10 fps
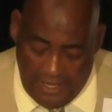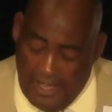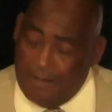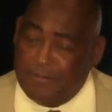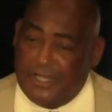
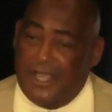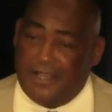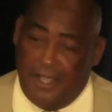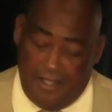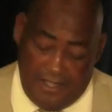I'm a,
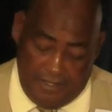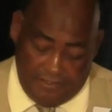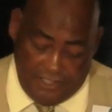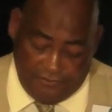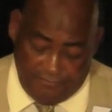uh,
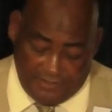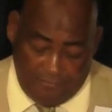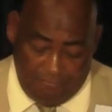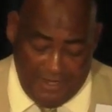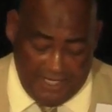just from some
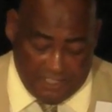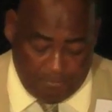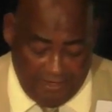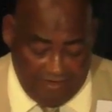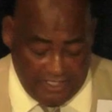of my
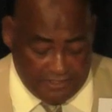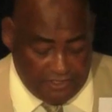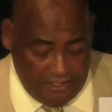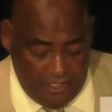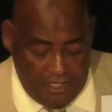experience,
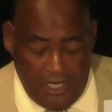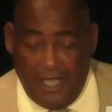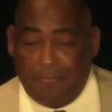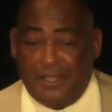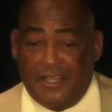
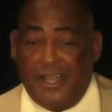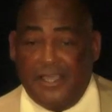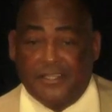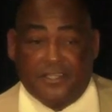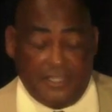I'm a
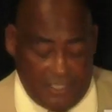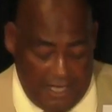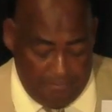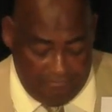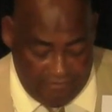United States
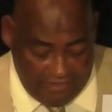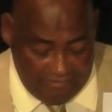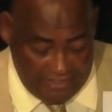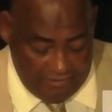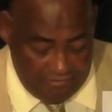Army
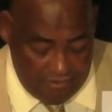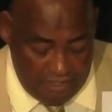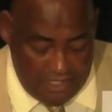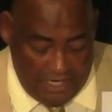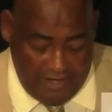veteran.
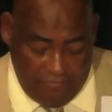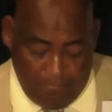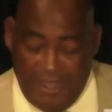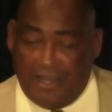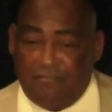I have a
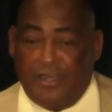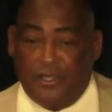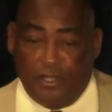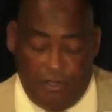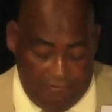background
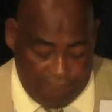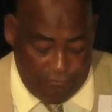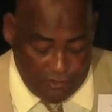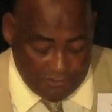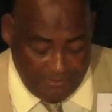in law
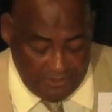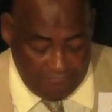enforcement.